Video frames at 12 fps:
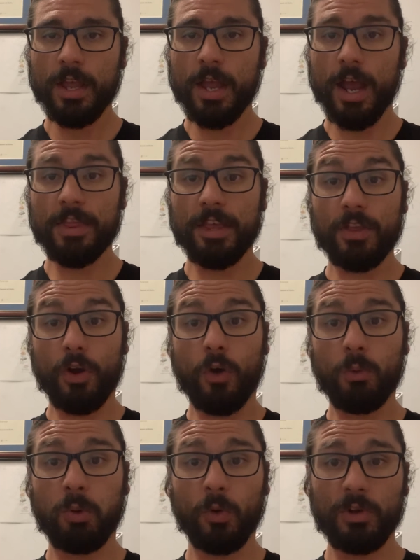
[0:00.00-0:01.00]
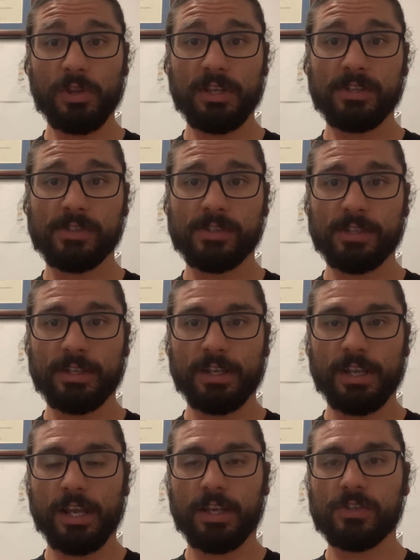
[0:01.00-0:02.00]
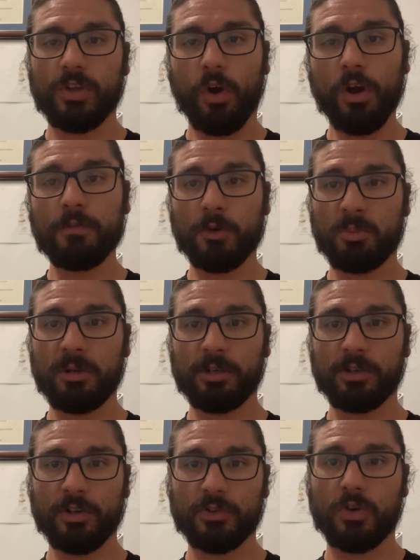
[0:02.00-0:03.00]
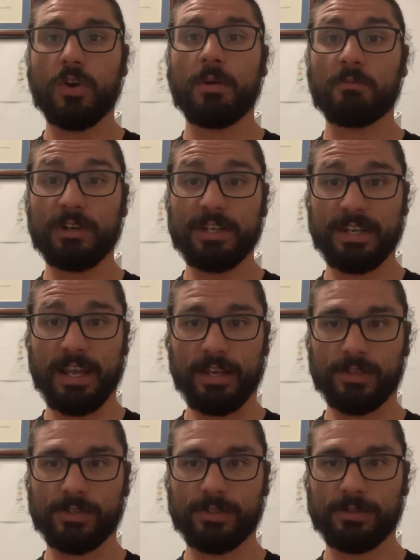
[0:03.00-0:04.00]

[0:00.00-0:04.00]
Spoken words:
And then the whole point of this is to, over a period of time, retest.